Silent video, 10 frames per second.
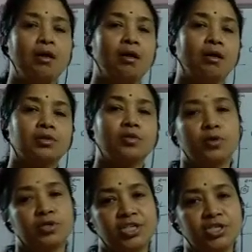Ortho
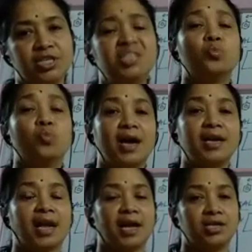positions
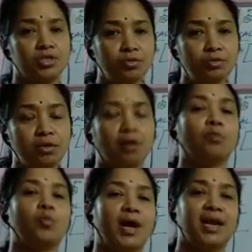1 and 2 or
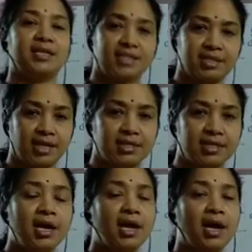1 and 6,
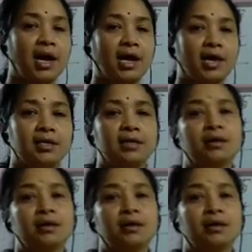and